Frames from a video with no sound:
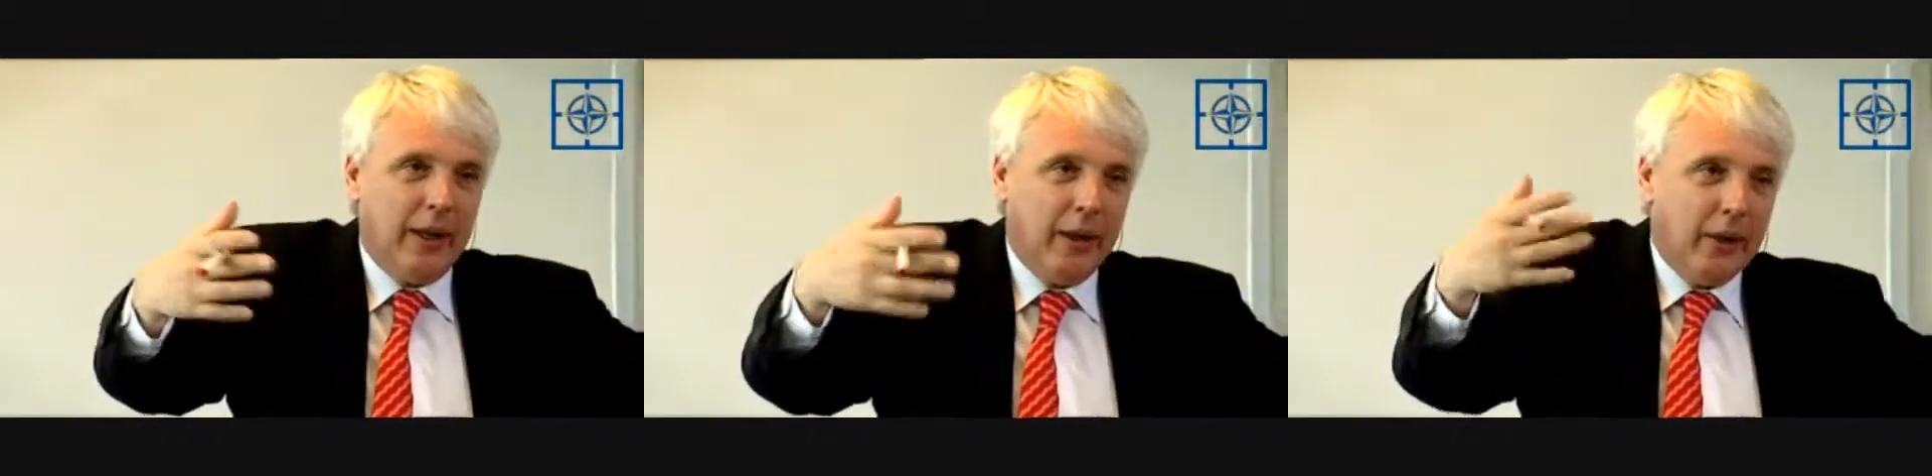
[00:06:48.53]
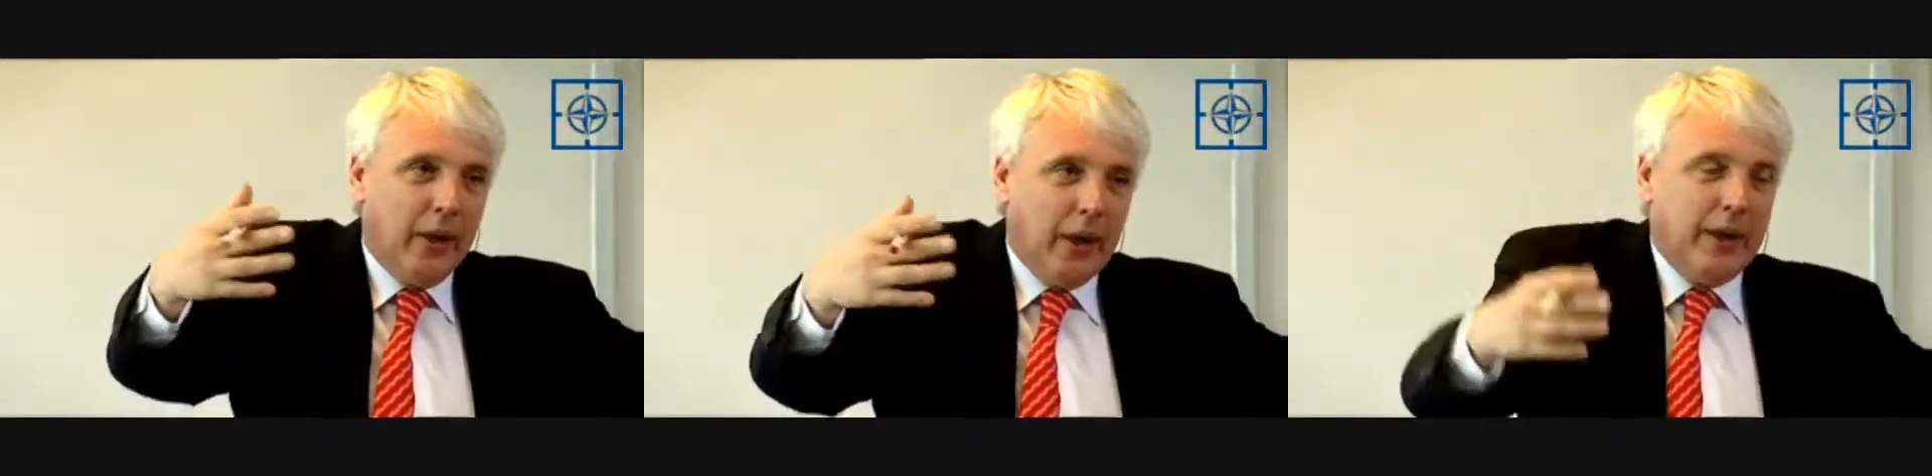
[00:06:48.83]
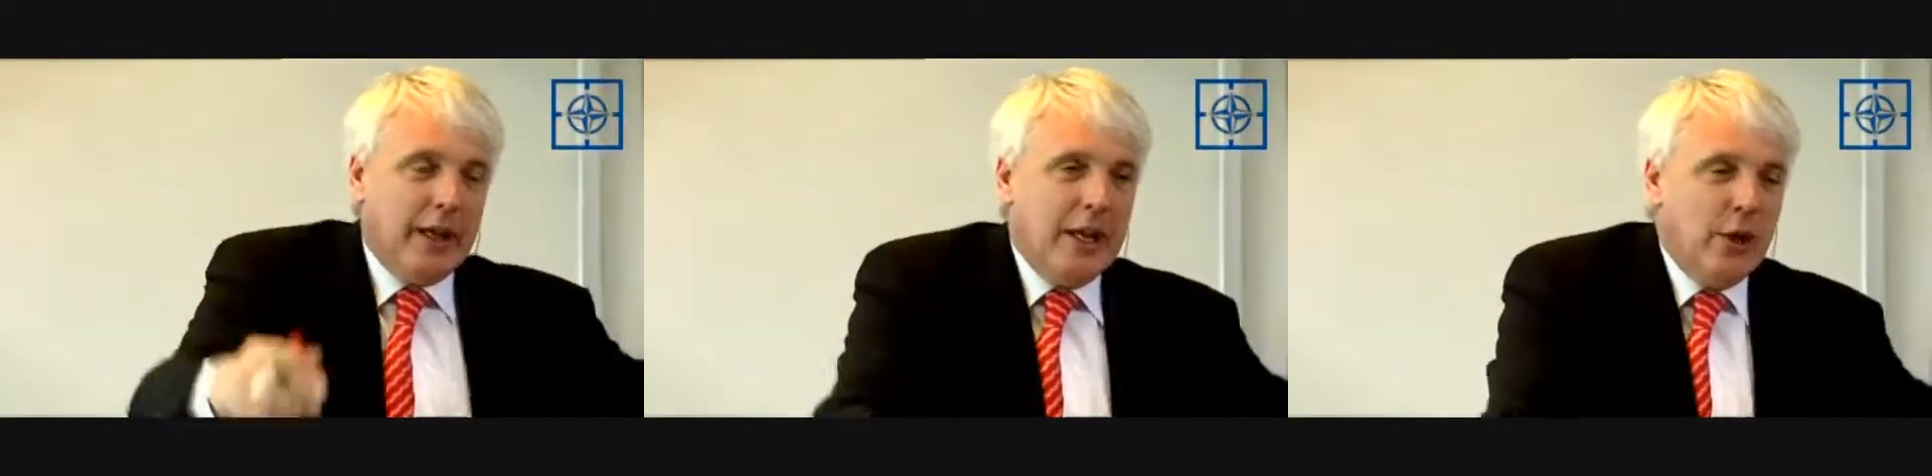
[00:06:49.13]
The
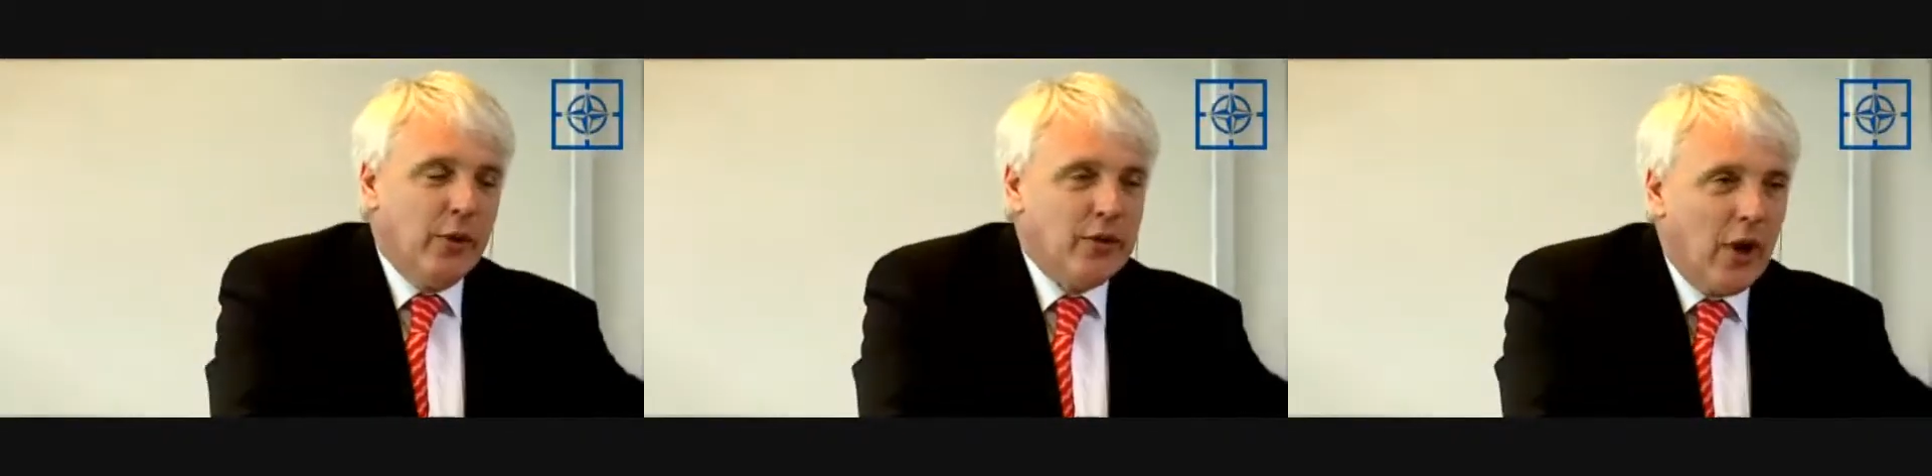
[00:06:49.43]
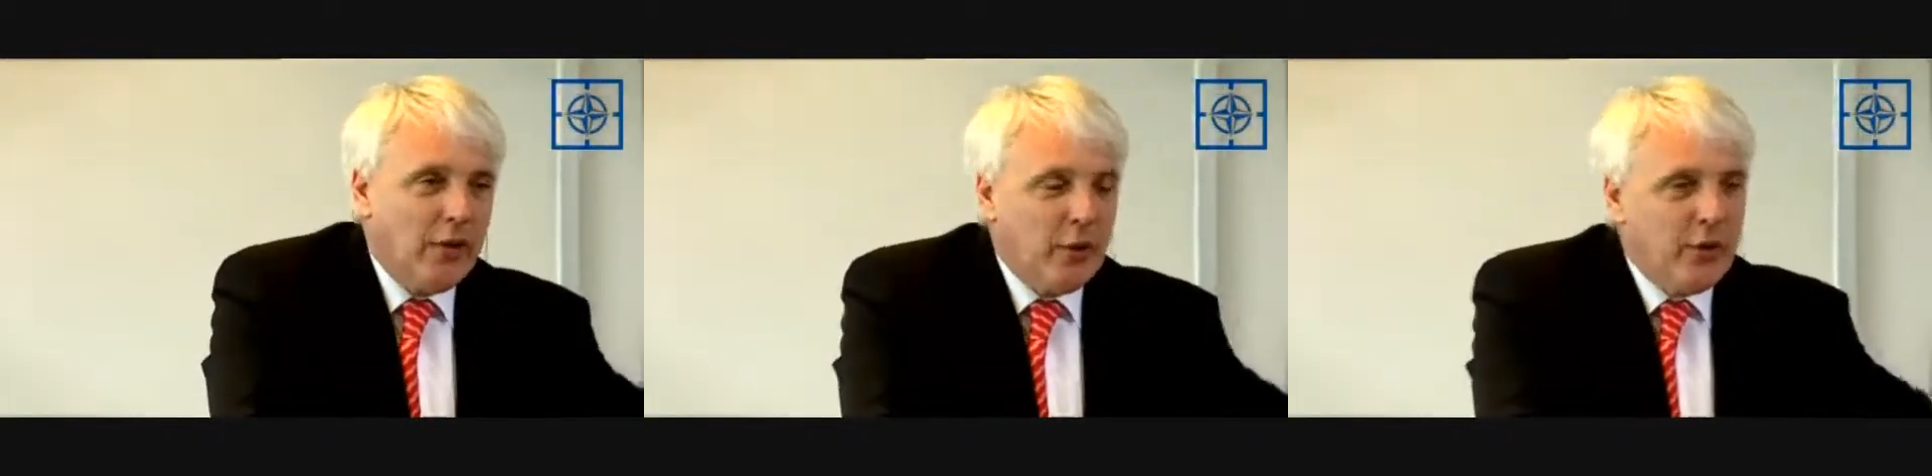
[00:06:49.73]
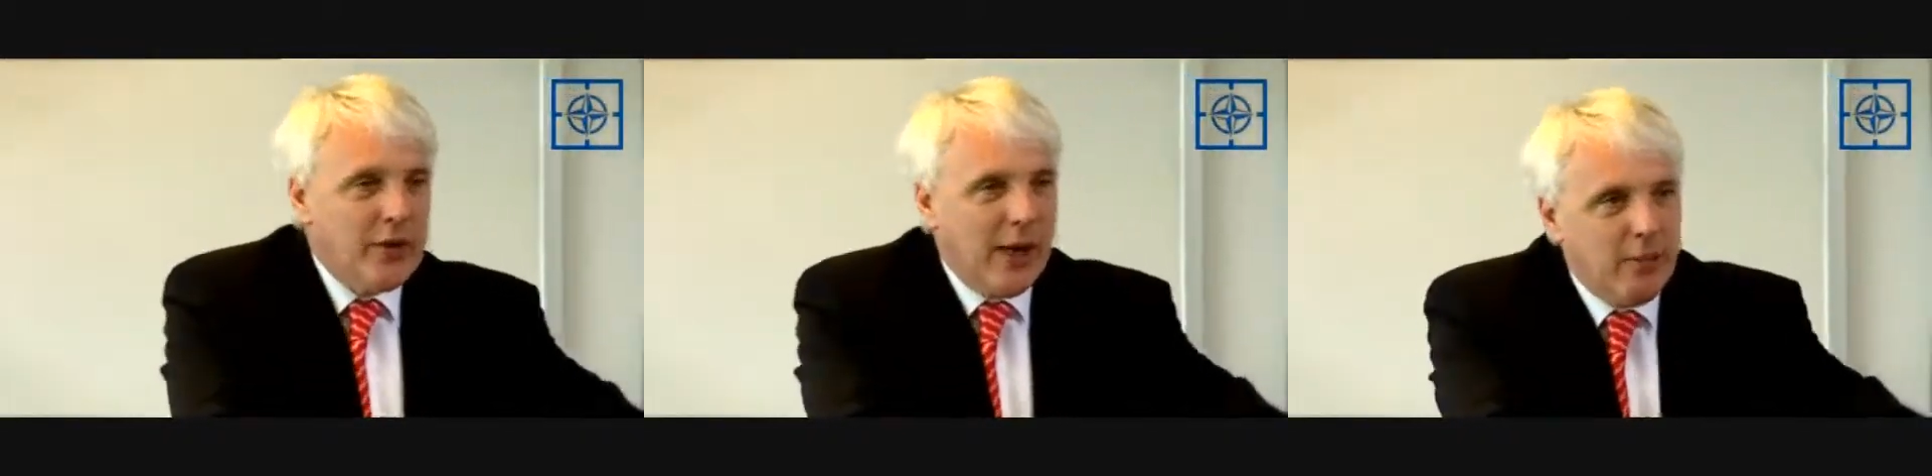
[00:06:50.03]
EU is going through
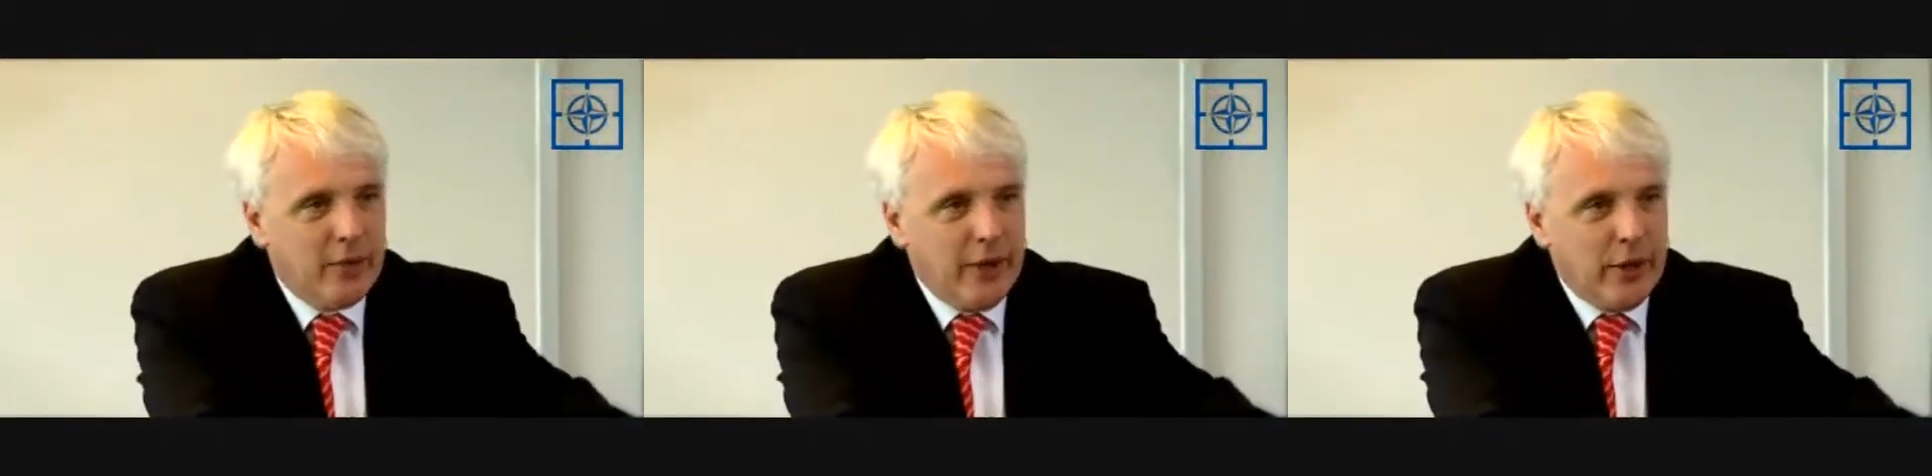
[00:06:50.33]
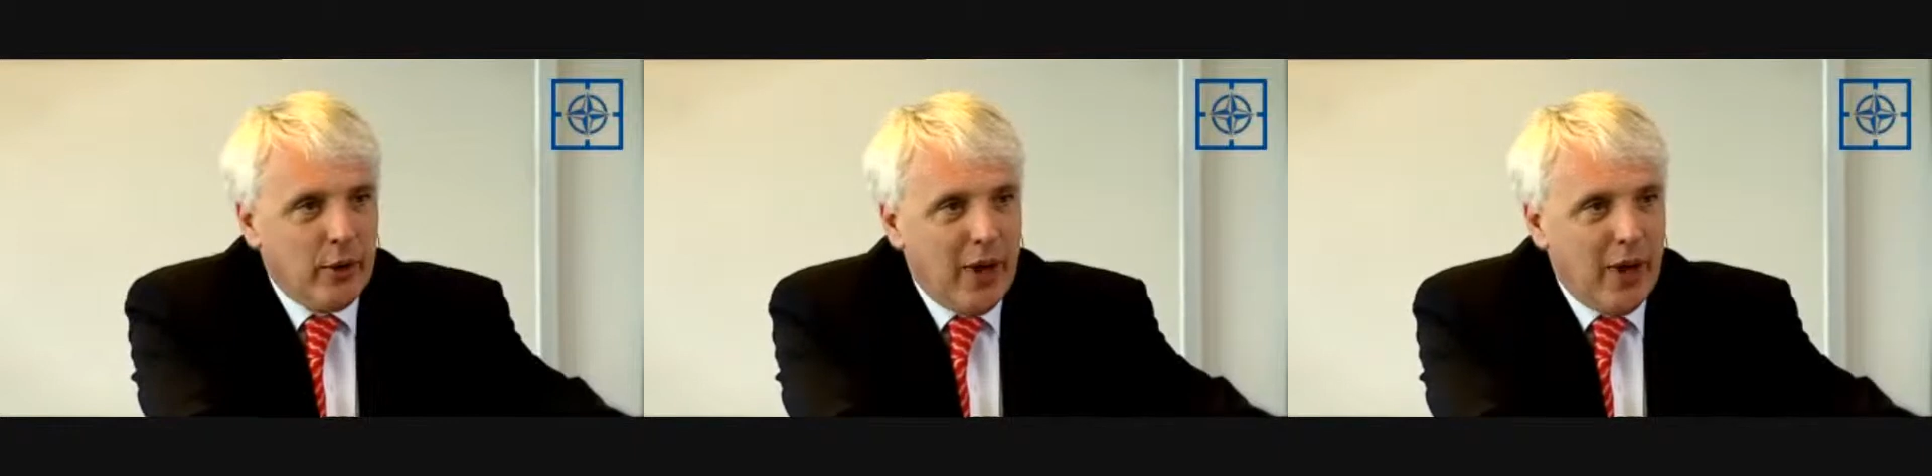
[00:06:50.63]
the same thing.